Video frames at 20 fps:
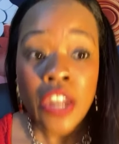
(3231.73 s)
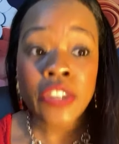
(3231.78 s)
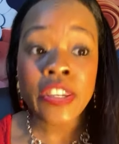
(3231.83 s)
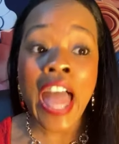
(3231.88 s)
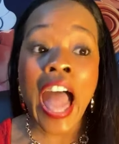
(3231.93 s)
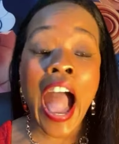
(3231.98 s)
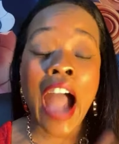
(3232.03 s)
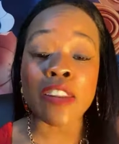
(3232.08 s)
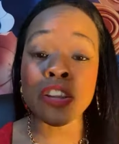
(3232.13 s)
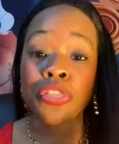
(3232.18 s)

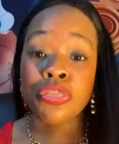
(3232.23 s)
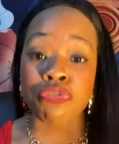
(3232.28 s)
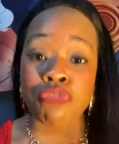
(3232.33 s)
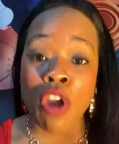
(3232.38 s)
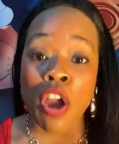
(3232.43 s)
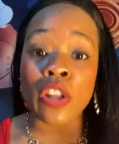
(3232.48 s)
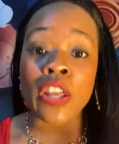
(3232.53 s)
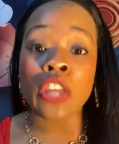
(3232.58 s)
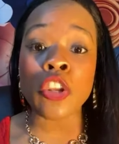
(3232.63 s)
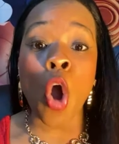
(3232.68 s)
Now the
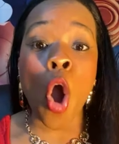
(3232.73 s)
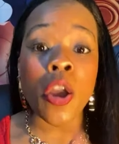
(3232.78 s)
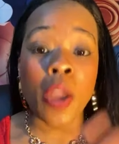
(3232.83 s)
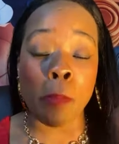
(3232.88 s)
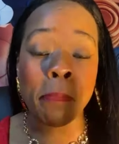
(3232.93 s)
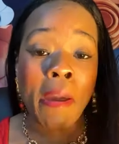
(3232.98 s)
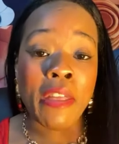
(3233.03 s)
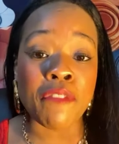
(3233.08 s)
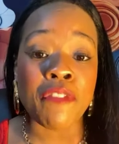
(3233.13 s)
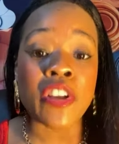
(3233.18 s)
thrill and all
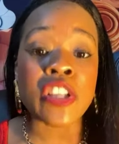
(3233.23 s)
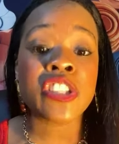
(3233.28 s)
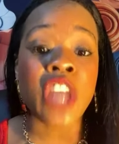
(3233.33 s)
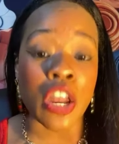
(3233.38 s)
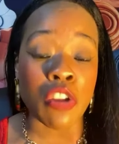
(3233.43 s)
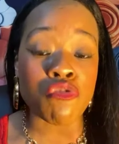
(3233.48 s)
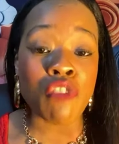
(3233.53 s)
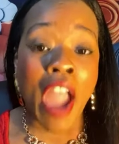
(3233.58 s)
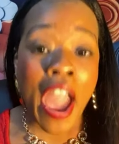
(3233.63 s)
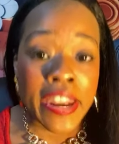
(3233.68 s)
your benefits
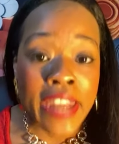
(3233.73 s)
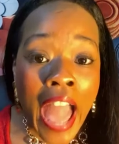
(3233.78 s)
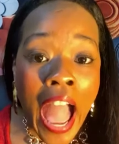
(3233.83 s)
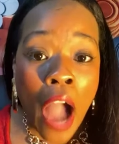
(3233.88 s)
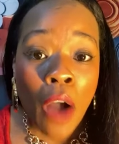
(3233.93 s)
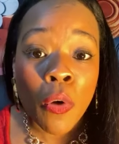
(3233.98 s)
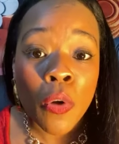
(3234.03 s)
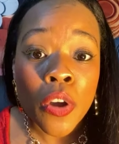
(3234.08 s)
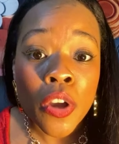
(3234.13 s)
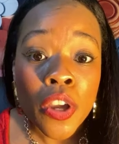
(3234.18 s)
done ran
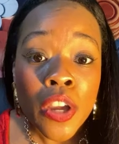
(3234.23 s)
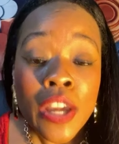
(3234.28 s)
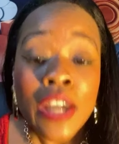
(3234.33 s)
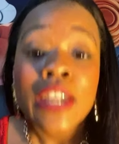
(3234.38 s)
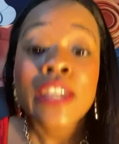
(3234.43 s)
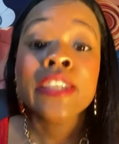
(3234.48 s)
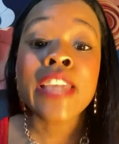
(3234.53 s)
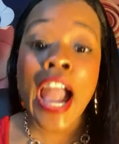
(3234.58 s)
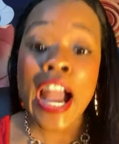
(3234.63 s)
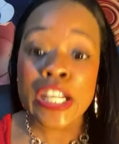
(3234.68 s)
out.
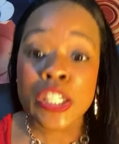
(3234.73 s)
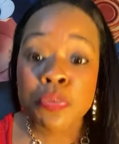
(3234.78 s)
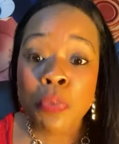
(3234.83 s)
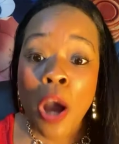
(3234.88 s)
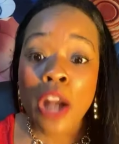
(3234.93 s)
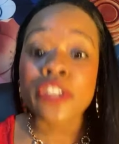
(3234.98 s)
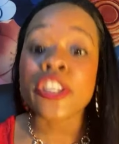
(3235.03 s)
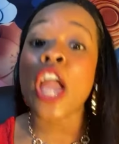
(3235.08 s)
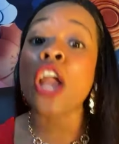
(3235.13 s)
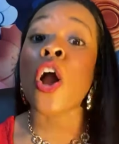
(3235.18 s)
Guess
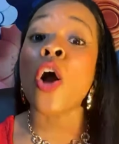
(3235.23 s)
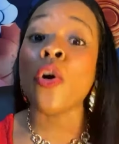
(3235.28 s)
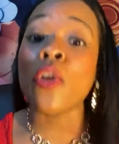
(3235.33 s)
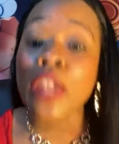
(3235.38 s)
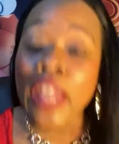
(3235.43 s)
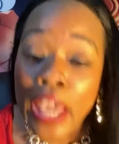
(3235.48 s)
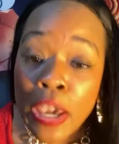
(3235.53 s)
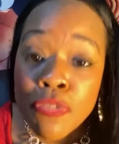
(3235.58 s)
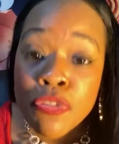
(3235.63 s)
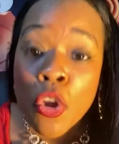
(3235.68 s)
what? They're gonna
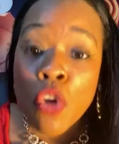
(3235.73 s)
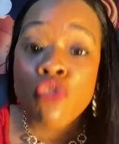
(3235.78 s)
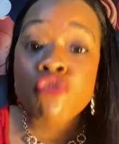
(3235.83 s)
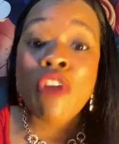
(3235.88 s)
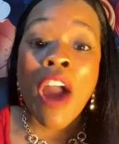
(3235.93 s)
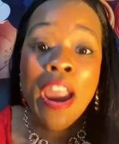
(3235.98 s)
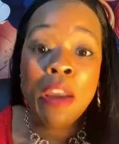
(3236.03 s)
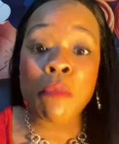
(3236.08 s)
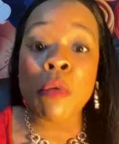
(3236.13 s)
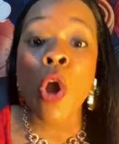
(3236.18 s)
leave you
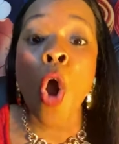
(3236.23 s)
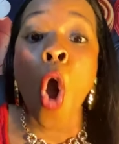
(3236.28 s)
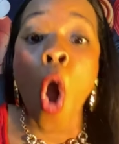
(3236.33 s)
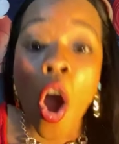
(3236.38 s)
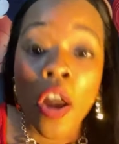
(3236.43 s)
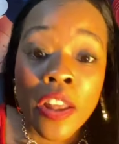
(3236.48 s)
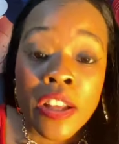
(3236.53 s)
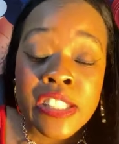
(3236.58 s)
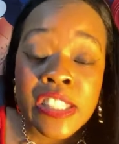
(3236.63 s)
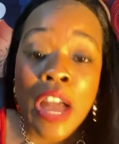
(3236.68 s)
right with
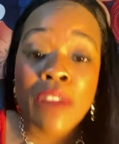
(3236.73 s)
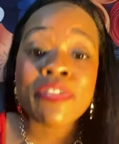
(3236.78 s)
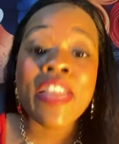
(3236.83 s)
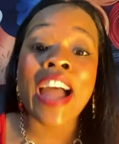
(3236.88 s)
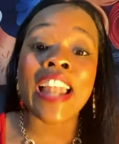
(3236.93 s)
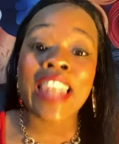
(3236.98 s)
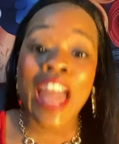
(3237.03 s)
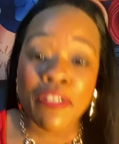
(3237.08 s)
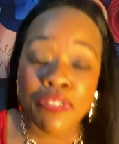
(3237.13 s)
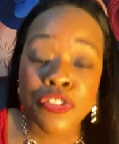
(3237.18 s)
all the stuff
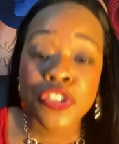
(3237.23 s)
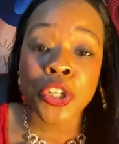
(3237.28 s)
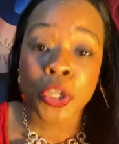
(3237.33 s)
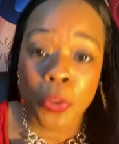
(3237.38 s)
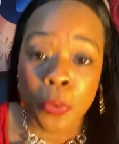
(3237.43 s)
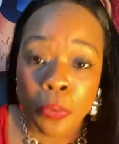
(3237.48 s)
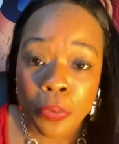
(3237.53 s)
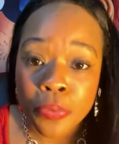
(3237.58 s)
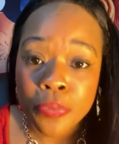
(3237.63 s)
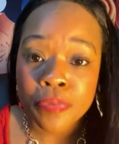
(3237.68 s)
that left
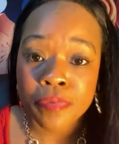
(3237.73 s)
you.